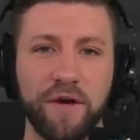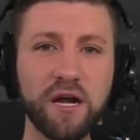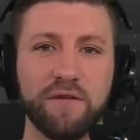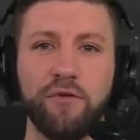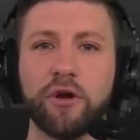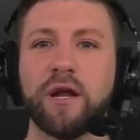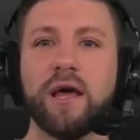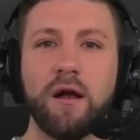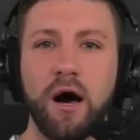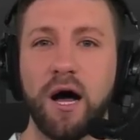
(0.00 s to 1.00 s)
fan of looking
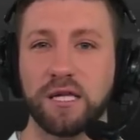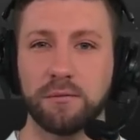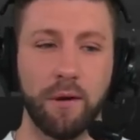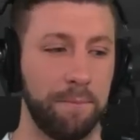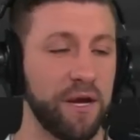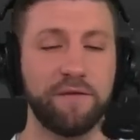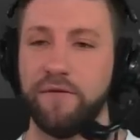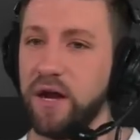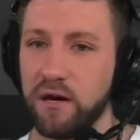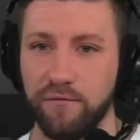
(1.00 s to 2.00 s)
at odds. I'm a big
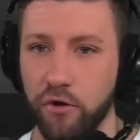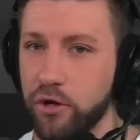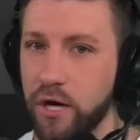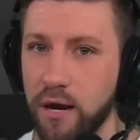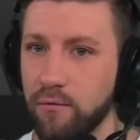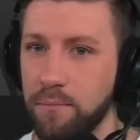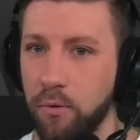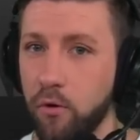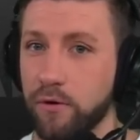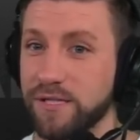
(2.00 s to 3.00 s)
fan of looking at
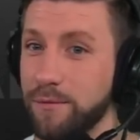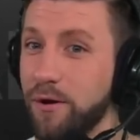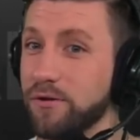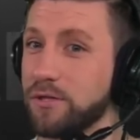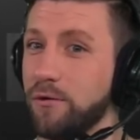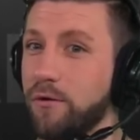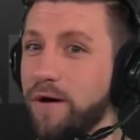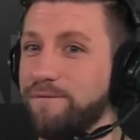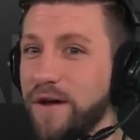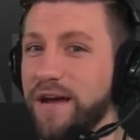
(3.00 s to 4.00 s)
reports. I'm also
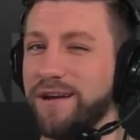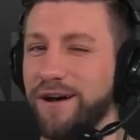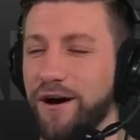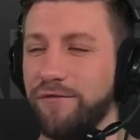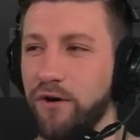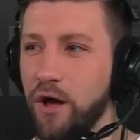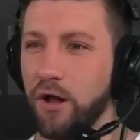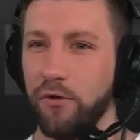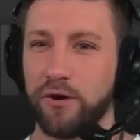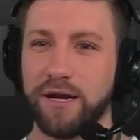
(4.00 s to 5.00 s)
a fan of
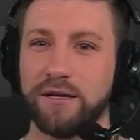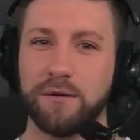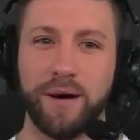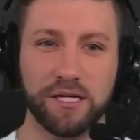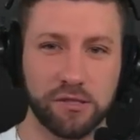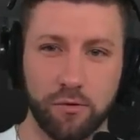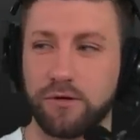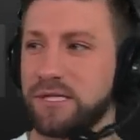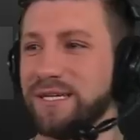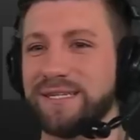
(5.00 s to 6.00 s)
looking to my
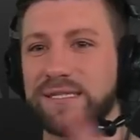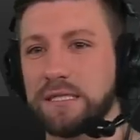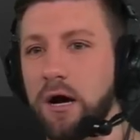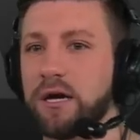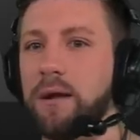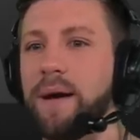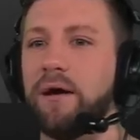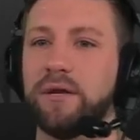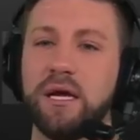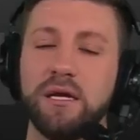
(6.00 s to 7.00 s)
sources, talking
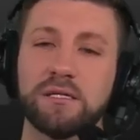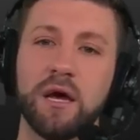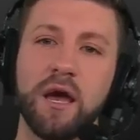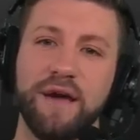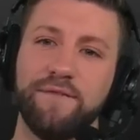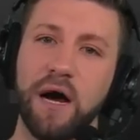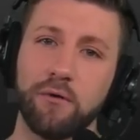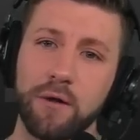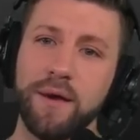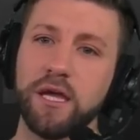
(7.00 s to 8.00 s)
about needs. If I
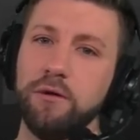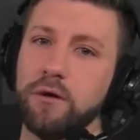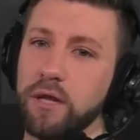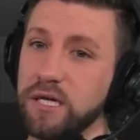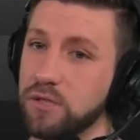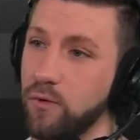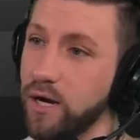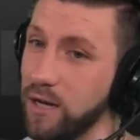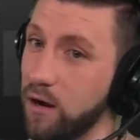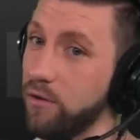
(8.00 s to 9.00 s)
were to make you a list
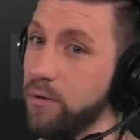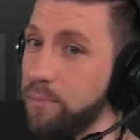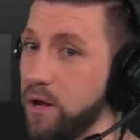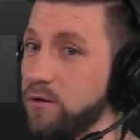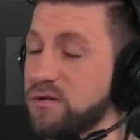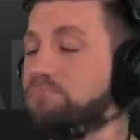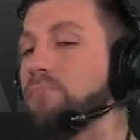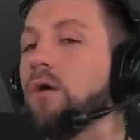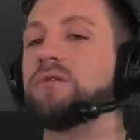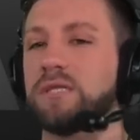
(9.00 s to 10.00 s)
right now, the players
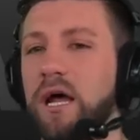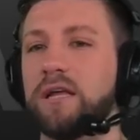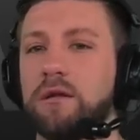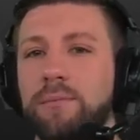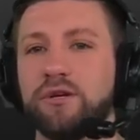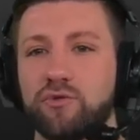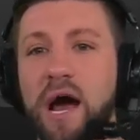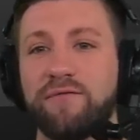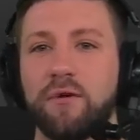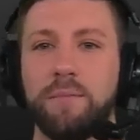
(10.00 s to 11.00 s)
most likely to be
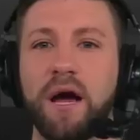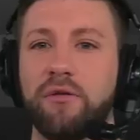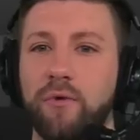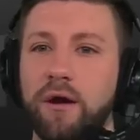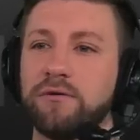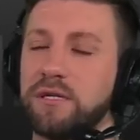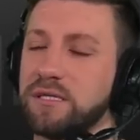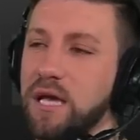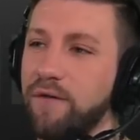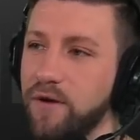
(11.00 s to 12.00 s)
drafted by the Raiders at
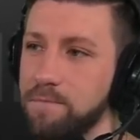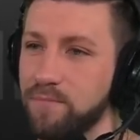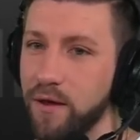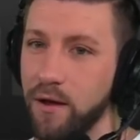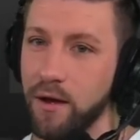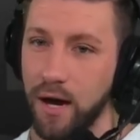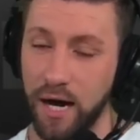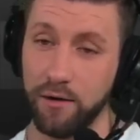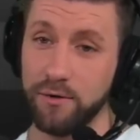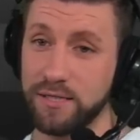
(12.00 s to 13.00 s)
seven,
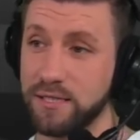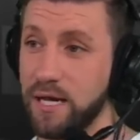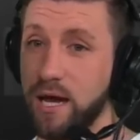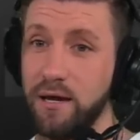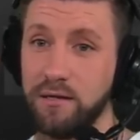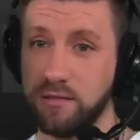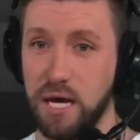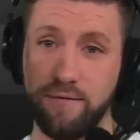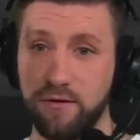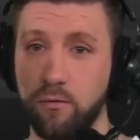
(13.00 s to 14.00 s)
I would say Devon